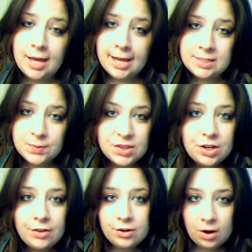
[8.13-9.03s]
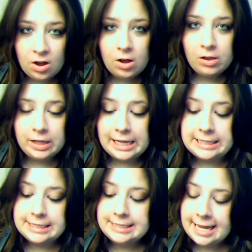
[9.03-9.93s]
guys with another haul,
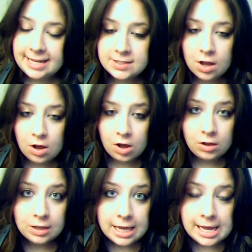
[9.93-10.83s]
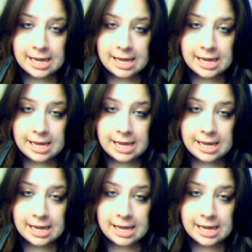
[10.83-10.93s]
and today's haul